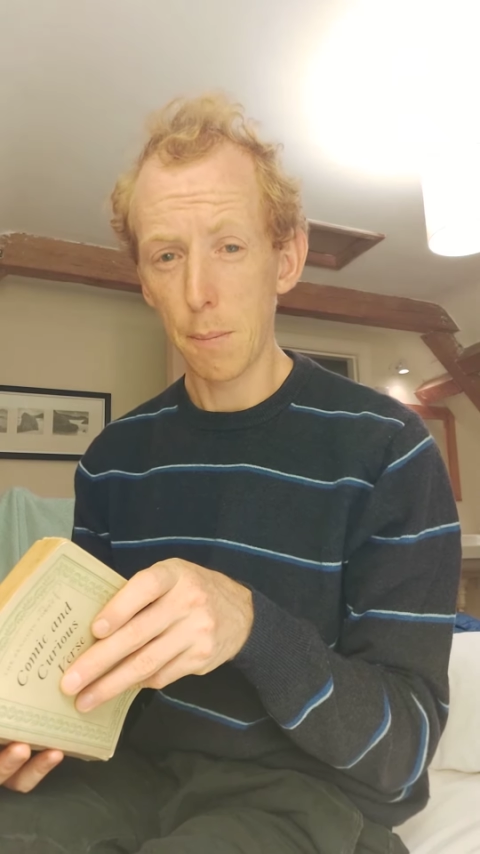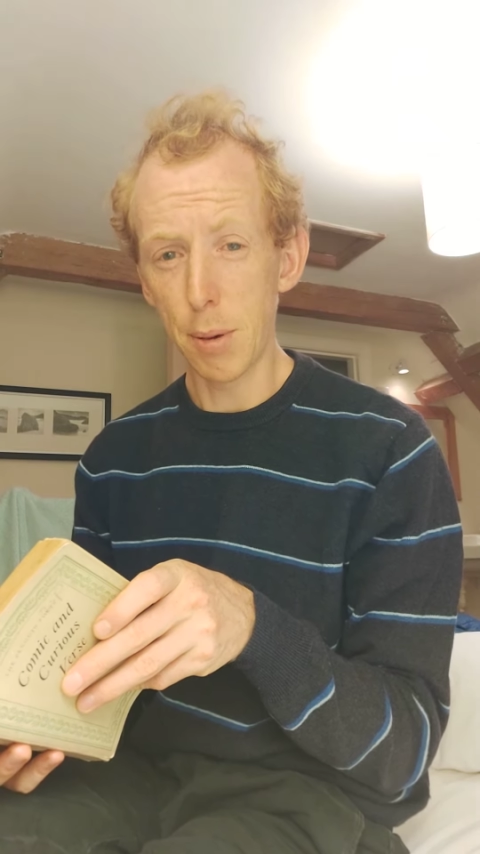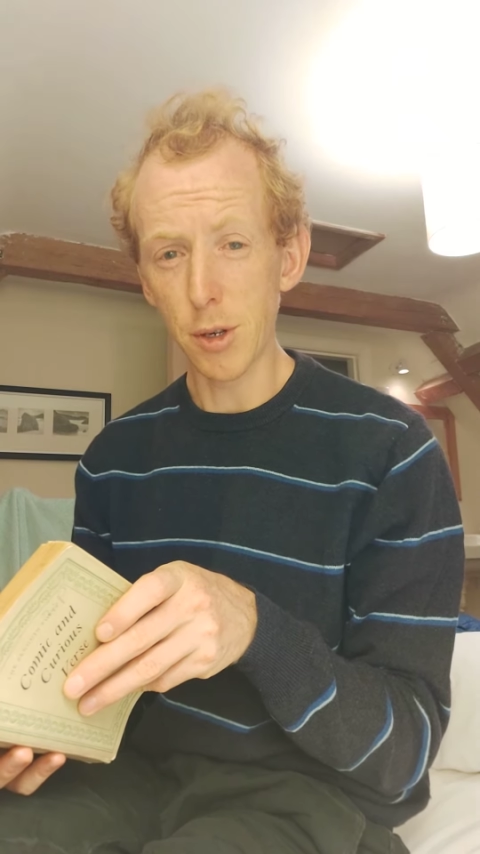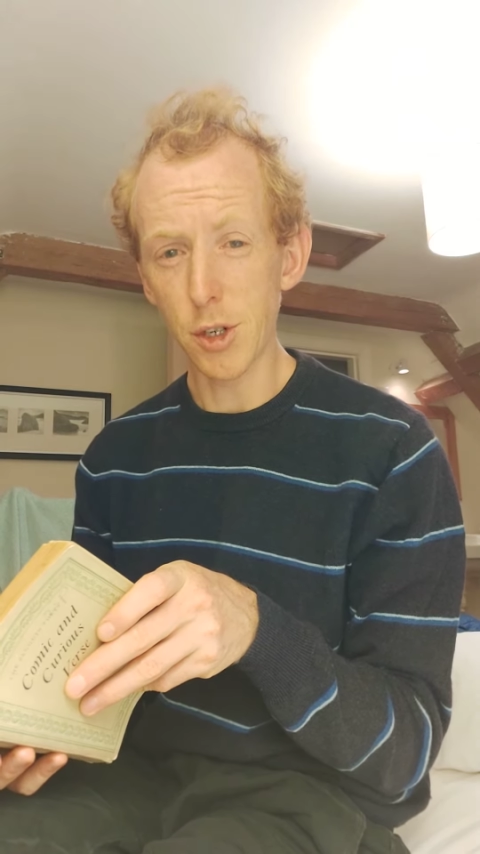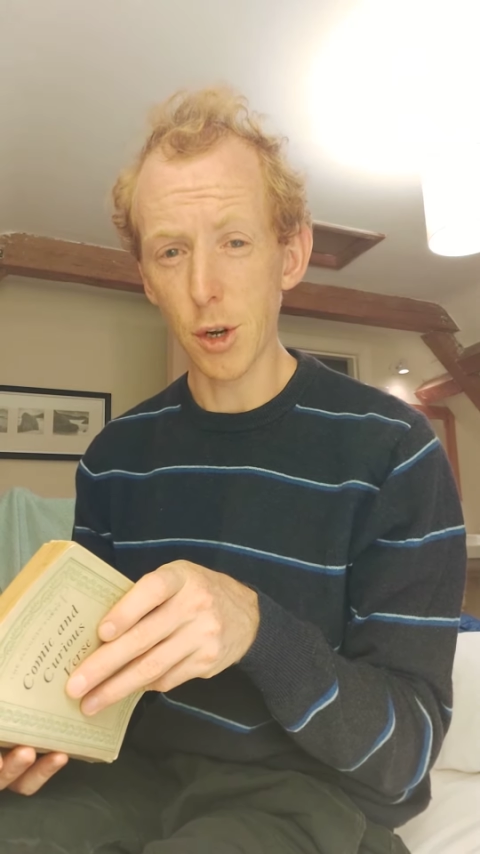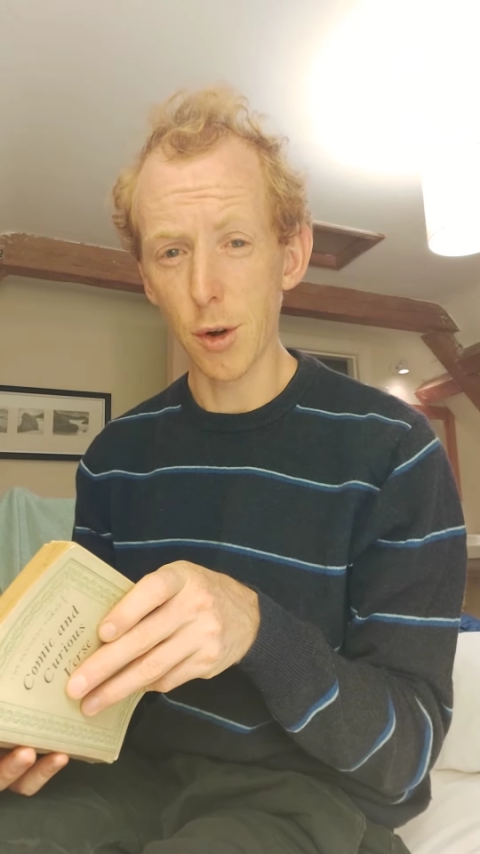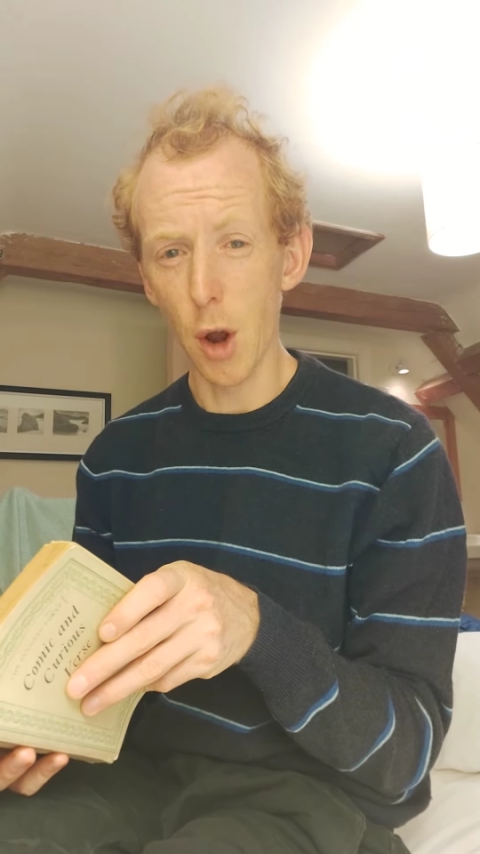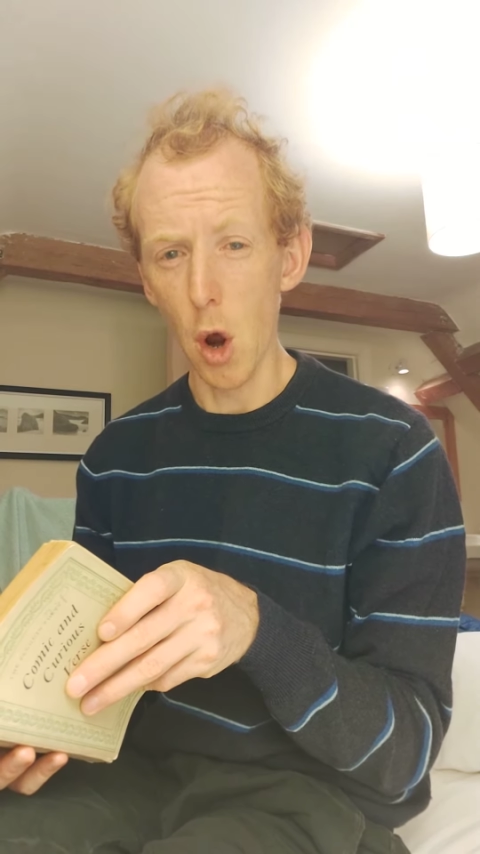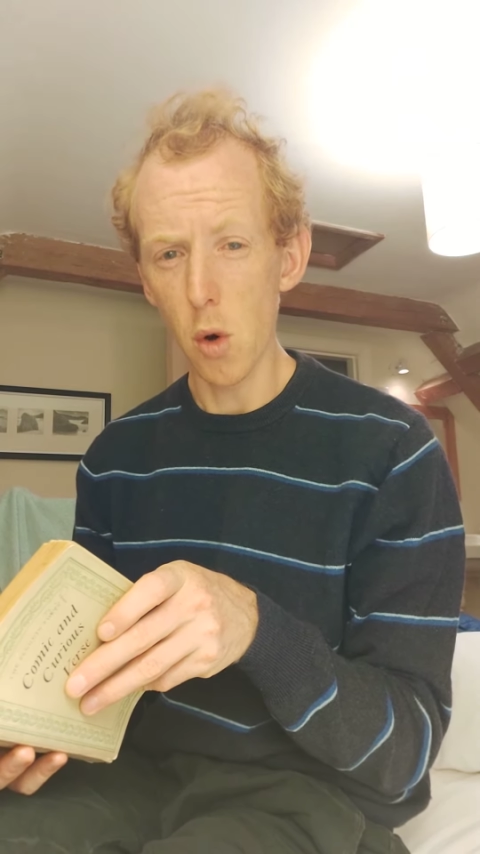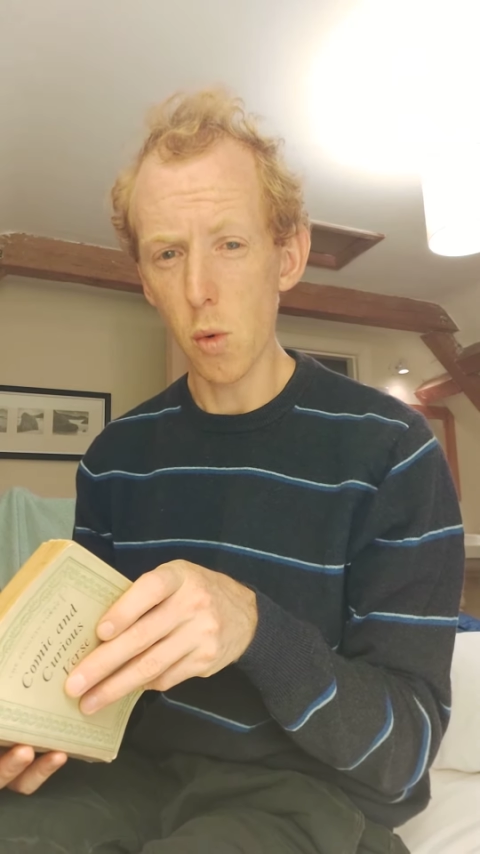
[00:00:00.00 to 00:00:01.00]
Put
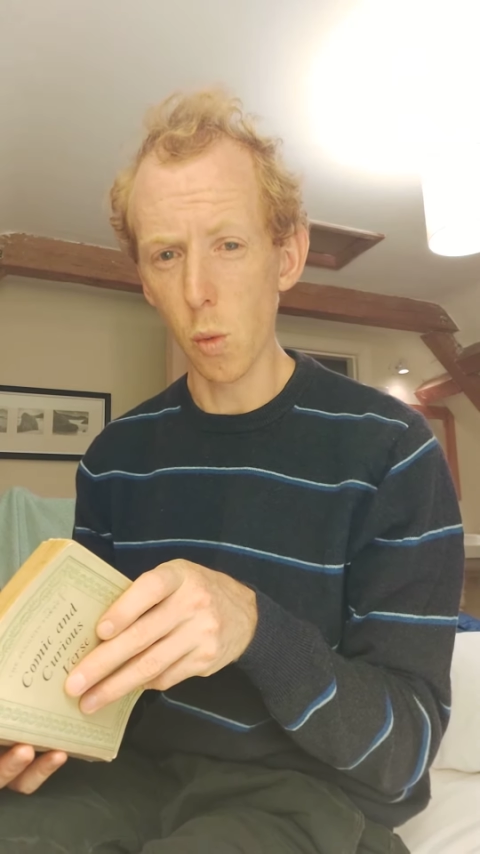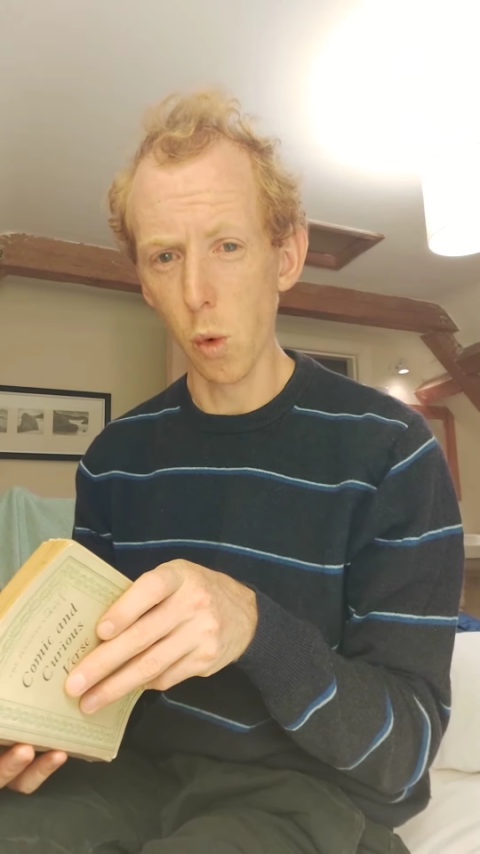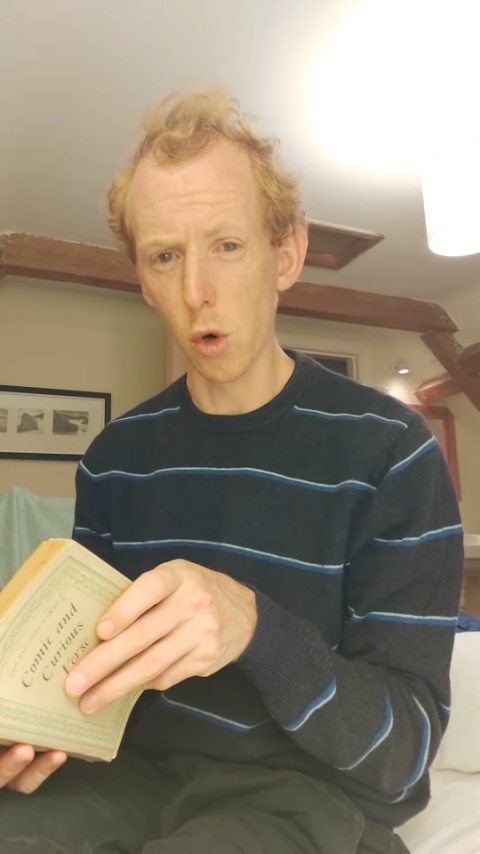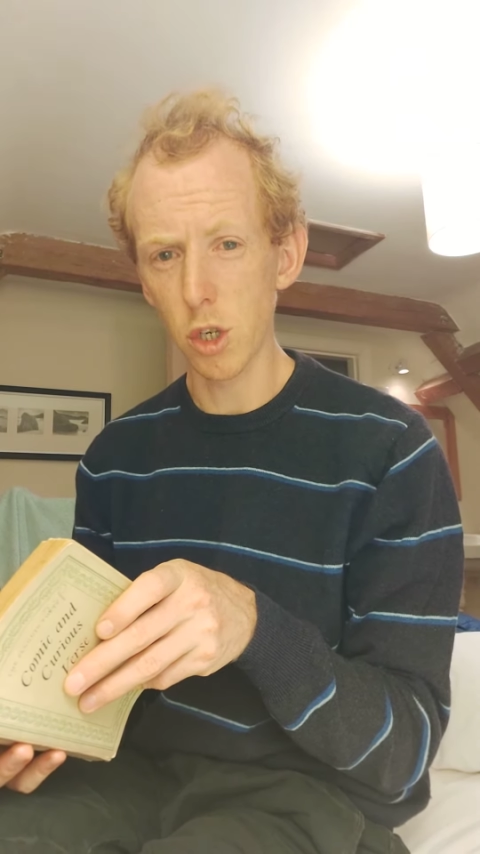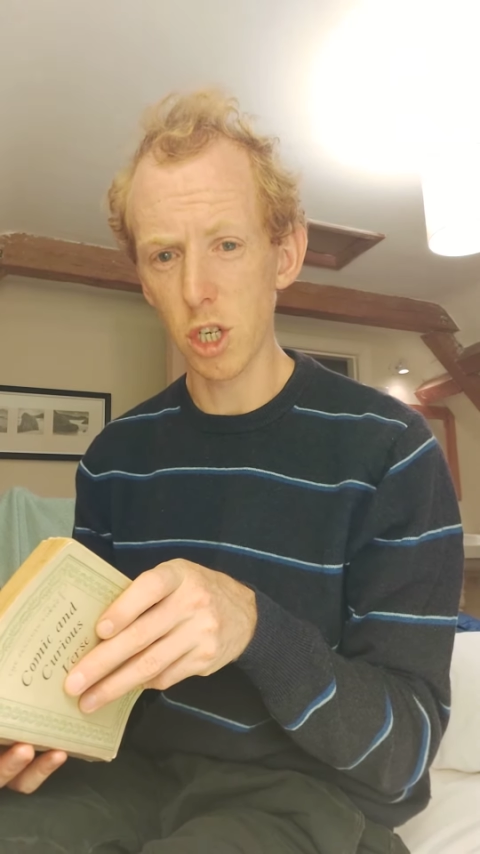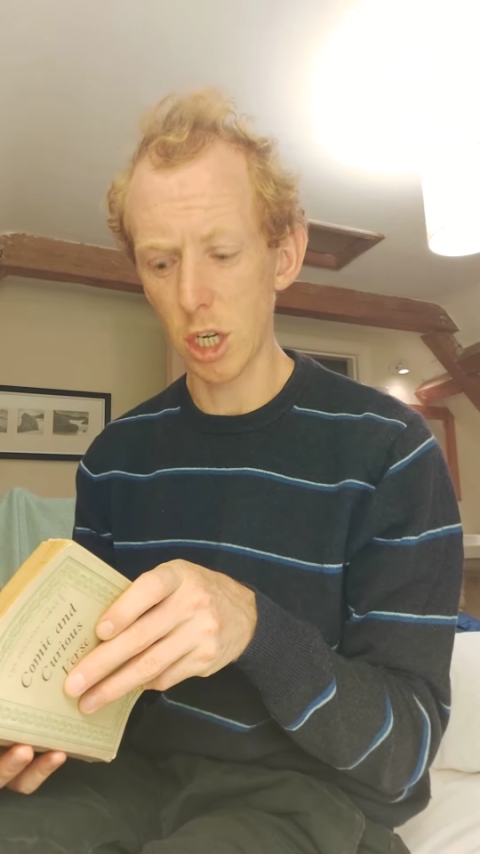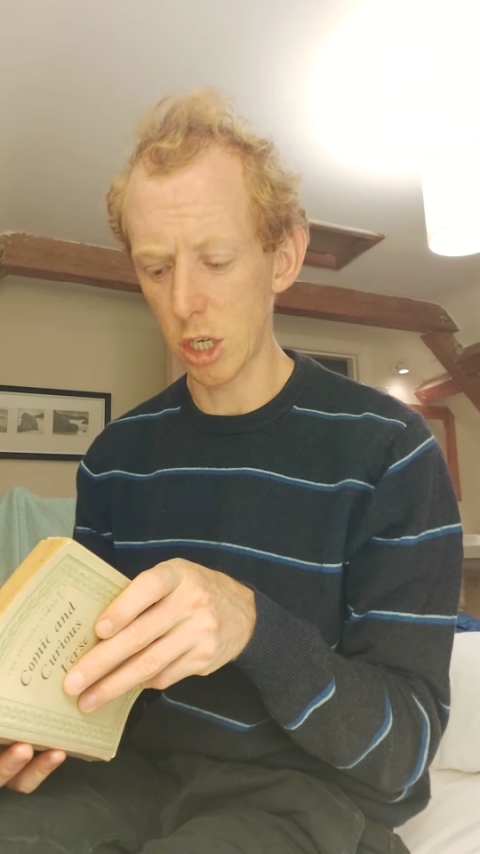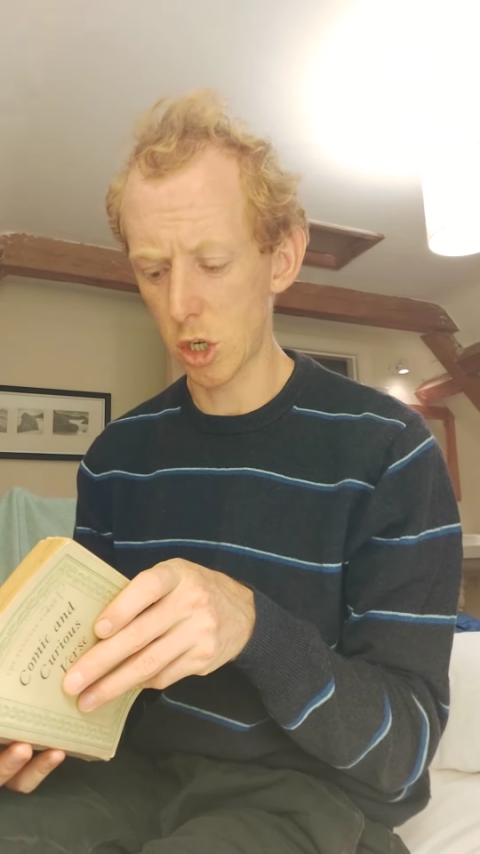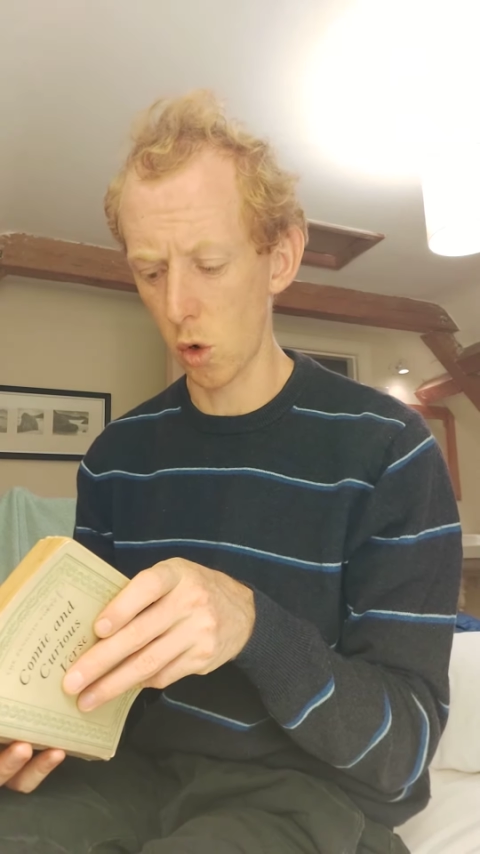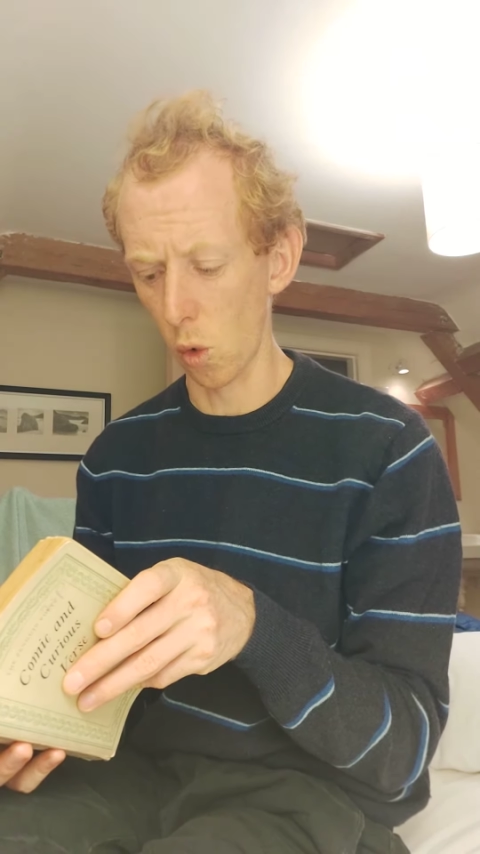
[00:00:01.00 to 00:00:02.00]
no water
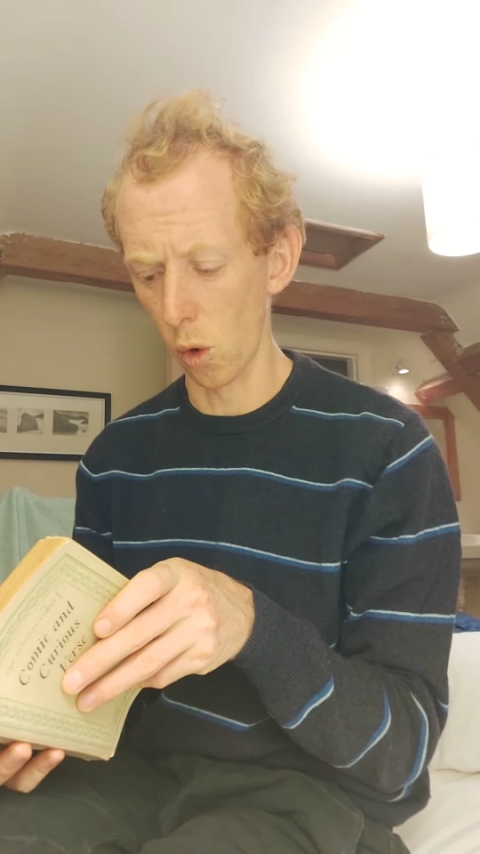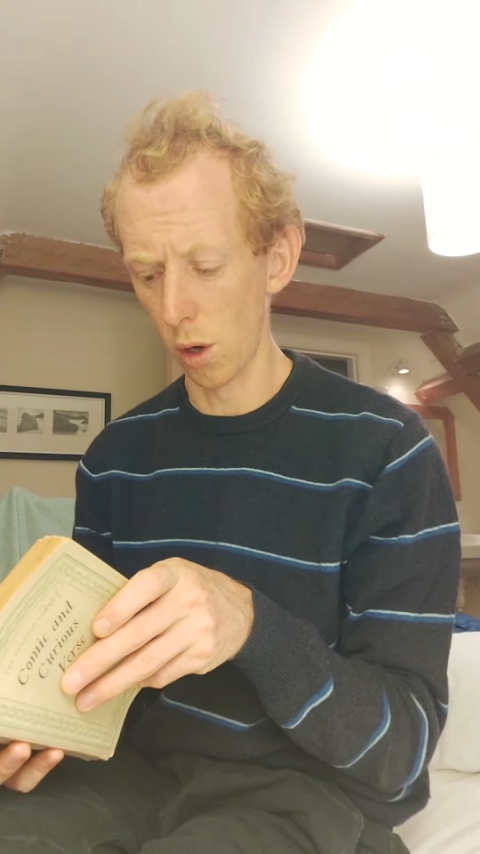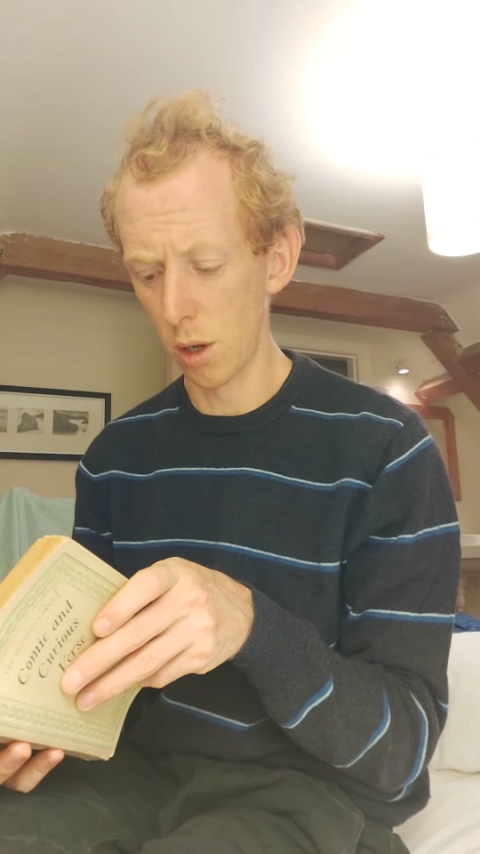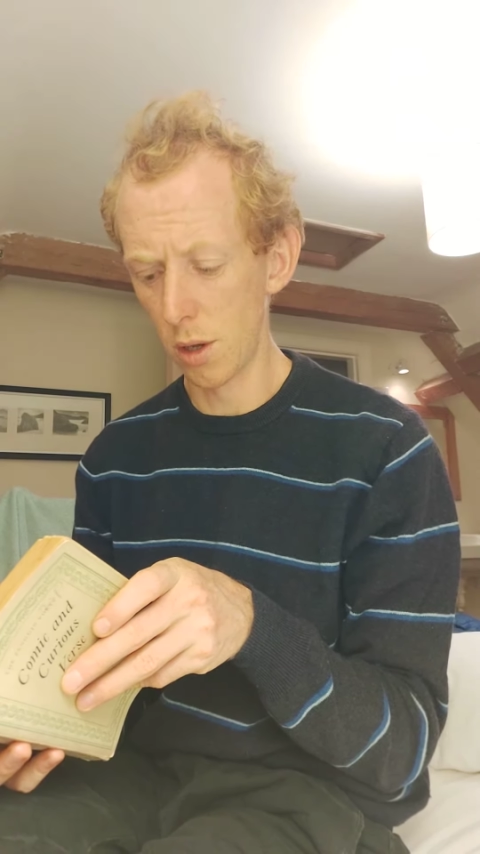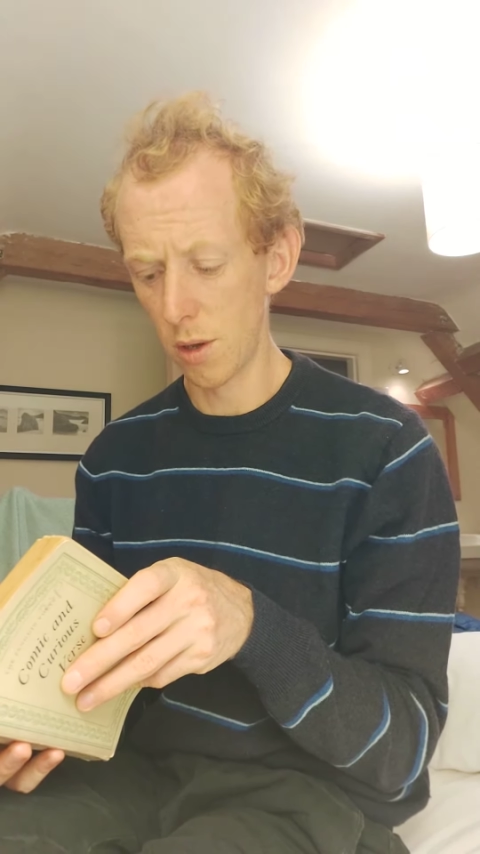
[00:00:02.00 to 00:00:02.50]
at all,